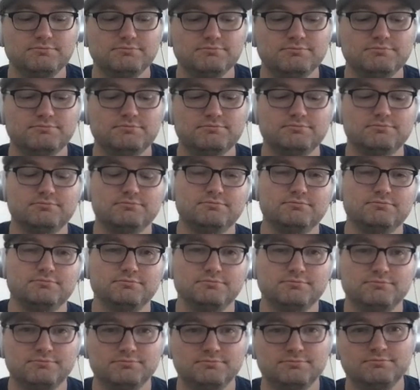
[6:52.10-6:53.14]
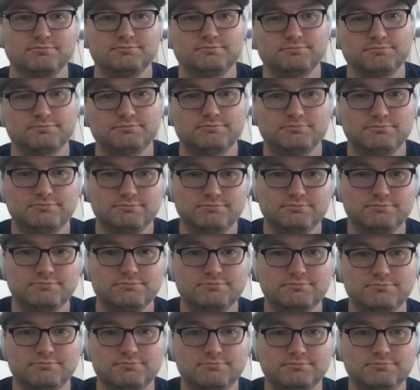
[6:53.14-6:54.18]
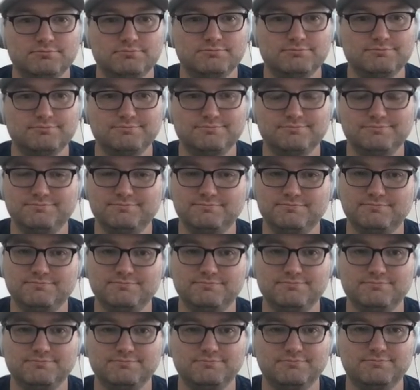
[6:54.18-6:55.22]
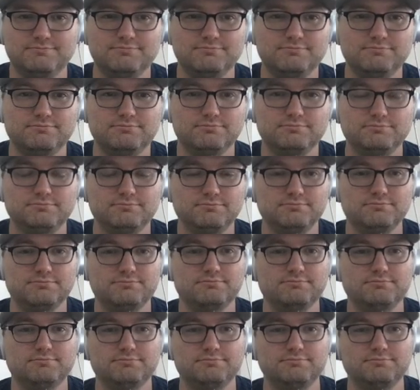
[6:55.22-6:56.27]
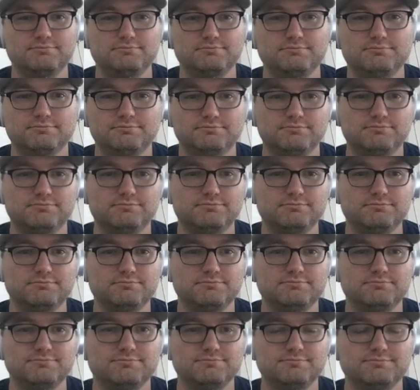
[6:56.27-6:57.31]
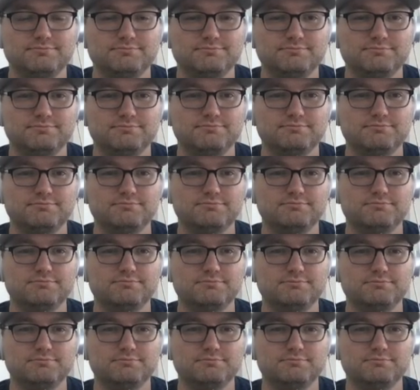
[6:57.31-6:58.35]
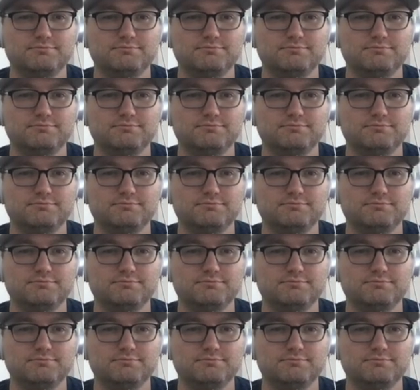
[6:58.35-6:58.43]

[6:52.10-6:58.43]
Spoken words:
[no speech]